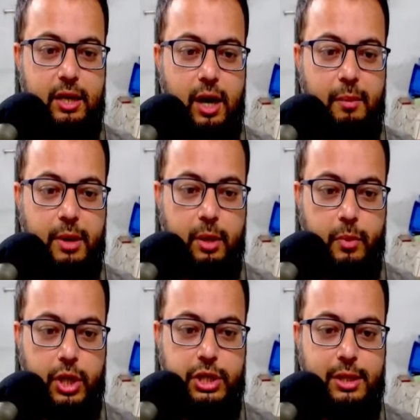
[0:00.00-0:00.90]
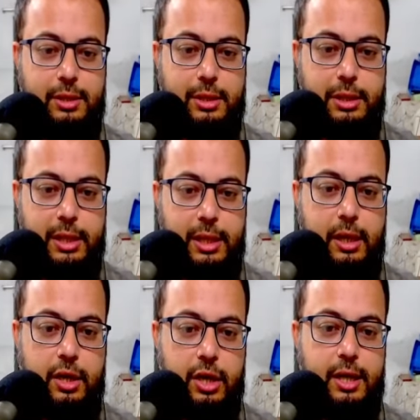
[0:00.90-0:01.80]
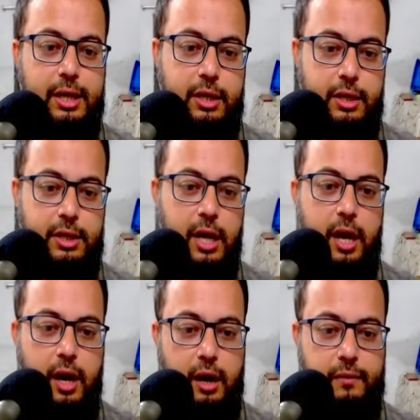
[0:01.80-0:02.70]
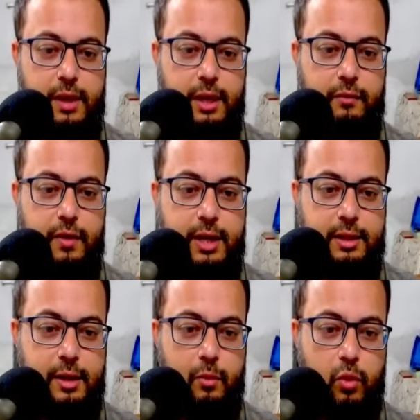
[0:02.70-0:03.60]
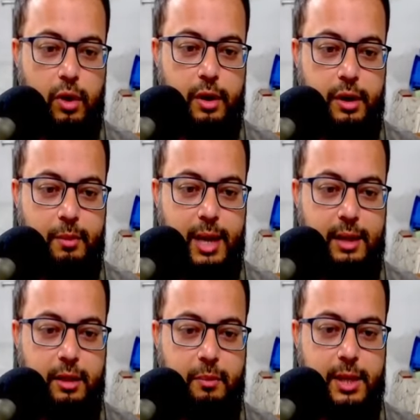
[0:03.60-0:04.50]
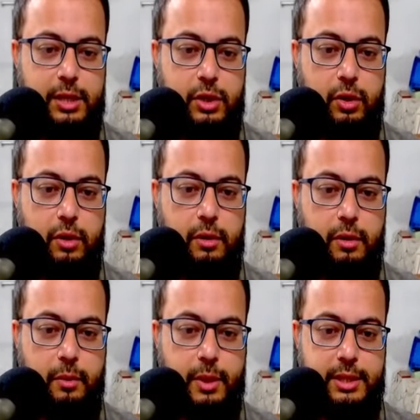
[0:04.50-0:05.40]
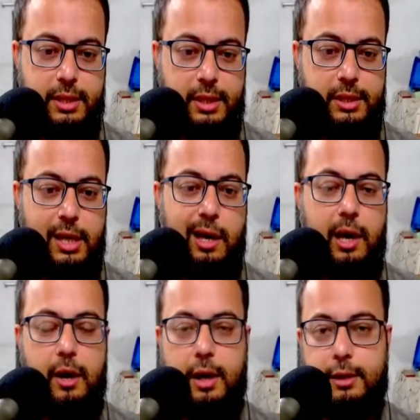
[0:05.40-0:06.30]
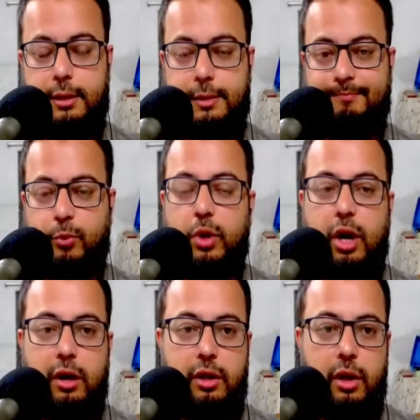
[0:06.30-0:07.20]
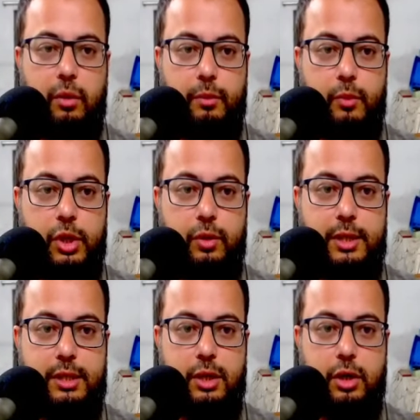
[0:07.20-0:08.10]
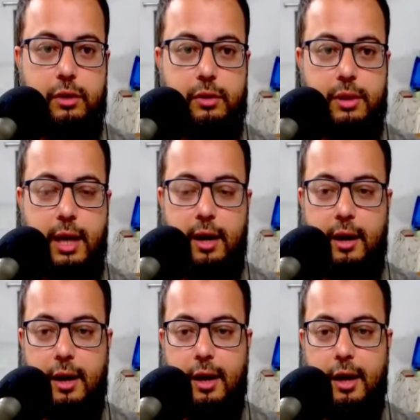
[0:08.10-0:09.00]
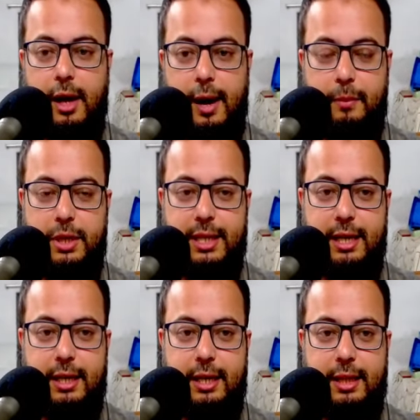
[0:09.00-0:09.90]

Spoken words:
combat operations. The early years of the Vietnam War remain the best known precedent. We all know U.S. goes there pretending